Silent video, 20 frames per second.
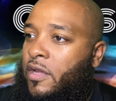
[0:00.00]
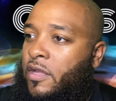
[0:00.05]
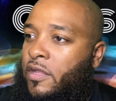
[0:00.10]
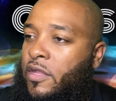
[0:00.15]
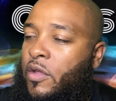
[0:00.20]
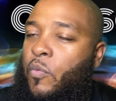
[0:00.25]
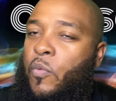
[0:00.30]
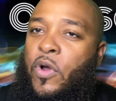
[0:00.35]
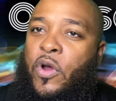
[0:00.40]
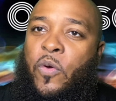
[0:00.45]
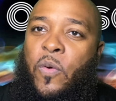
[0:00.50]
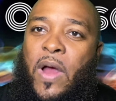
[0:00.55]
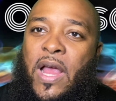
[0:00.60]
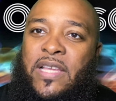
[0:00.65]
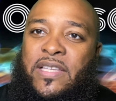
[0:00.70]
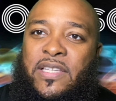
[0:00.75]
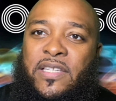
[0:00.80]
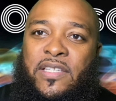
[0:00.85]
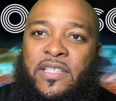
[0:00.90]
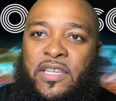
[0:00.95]
than what
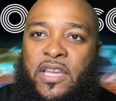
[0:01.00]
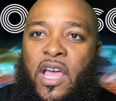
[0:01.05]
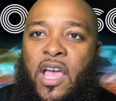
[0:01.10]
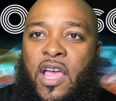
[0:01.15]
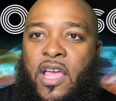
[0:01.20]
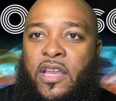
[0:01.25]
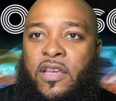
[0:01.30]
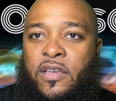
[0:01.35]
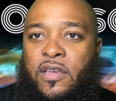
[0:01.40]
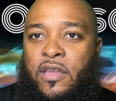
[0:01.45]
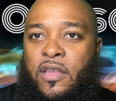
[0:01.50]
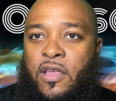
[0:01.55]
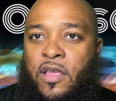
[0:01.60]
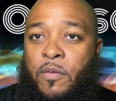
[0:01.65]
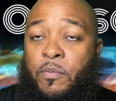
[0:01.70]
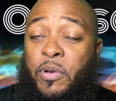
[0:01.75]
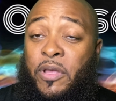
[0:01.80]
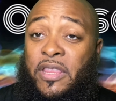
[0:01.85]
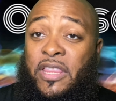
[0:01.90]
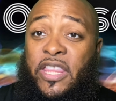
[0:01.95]
Christ has done,
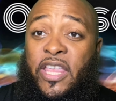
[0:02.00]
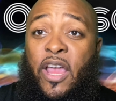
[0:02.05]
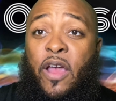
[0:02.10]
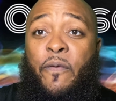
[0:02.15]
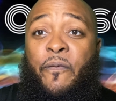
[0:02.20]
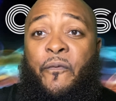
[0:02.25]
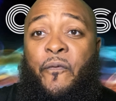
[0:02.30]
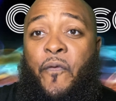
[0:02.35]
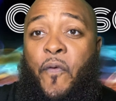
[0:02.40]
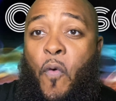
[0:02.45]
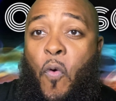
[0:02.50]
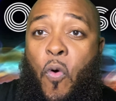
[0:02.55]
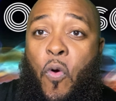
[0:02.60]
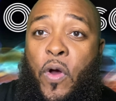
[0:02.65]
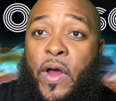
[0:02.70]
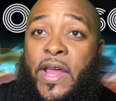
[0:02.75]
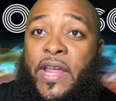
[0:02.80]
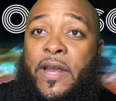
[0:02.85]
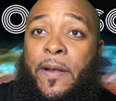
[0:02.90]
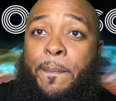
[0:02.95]
but they're
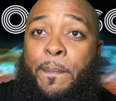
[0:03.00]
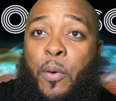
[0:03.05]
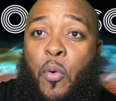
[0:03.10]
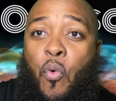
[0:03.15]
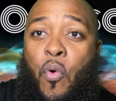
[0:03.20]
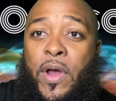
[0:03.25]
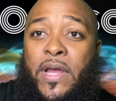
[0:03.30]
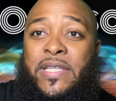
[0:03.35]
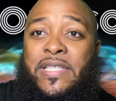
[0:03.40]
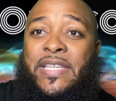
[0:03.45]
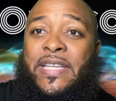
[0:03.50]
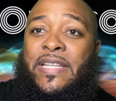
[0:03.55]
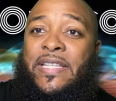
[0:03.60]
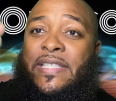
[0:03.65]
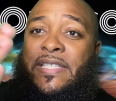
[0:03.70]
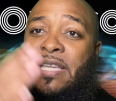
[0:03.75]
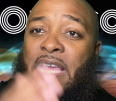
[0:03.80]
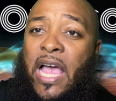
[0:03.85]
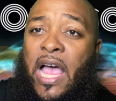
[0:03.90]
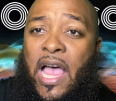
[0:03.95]
for an appointed
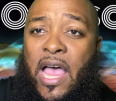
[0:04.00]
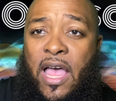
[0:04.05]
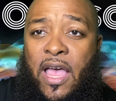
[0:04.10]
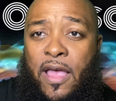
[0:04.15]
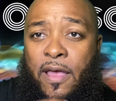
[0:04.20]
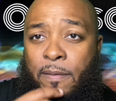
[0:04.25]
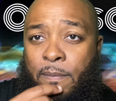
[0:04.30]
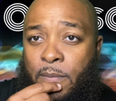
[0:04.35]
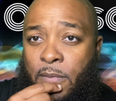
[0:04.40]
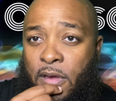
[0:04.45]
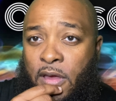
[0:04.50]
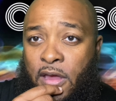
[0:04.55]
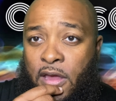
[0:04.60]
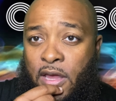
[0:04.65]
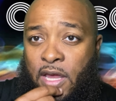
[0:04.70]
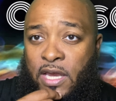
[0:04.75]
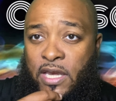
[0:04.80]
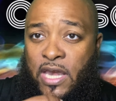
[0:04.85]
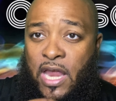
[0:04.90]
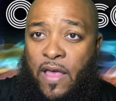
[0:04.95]
time.
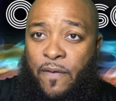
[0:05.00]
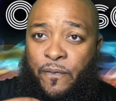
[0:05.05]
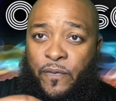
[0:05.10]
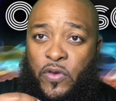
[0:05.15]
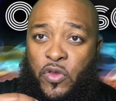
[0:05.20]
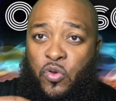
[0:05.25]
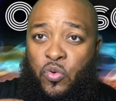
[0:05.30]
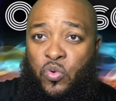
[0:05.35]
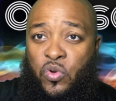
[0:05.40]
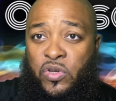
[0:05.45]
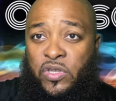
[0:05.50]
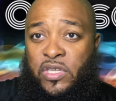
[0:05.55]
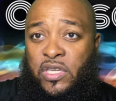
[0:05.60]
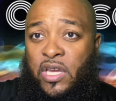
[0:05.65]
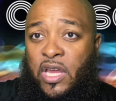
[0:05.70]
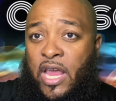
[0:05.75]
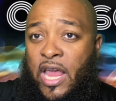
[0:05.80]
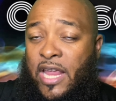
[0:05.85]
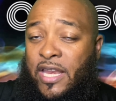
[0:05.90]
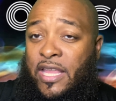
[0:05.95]
Not for you to
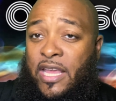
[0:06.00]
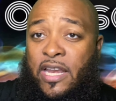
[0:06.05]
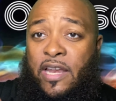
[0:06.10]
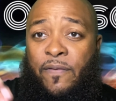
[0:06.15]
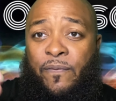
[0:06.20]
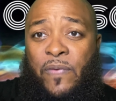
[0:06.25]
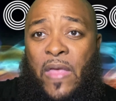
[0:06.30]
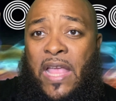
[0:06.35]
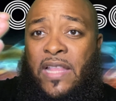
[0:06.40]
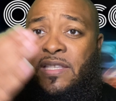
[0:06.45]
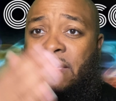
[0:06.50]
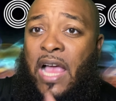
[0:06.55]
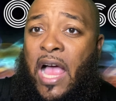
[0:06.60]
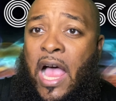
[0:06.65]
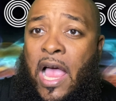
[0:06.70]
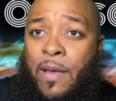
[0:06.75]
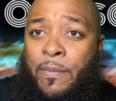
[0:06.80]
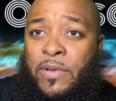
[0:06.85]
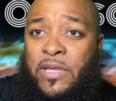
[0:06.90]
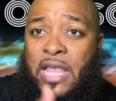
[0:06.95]
and then if that
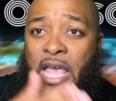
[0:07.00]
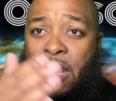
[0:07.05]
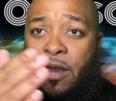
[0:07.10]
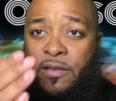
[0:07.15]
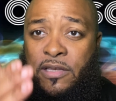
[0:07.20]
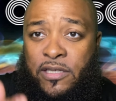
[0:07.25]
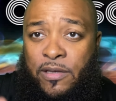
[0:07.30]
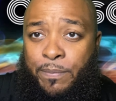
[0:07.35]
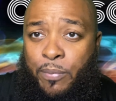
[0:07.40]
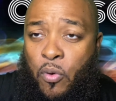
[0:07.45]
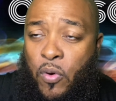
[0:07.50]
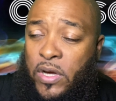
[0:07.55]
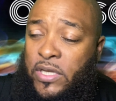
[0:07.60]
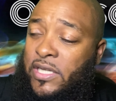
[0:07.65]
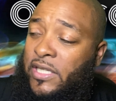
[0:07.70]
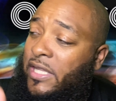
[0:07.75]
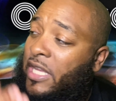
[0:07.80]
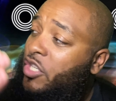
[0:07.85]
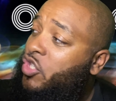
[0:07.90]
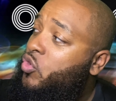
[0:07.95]
time that is
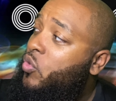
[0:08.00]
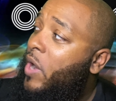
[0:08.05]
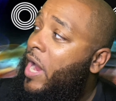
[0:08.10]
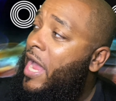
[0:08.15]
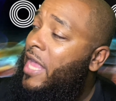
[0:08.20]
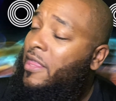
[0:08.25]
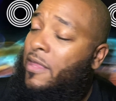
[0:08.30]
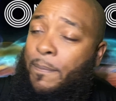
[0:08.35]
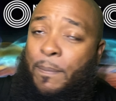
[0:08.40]
appointed that you had the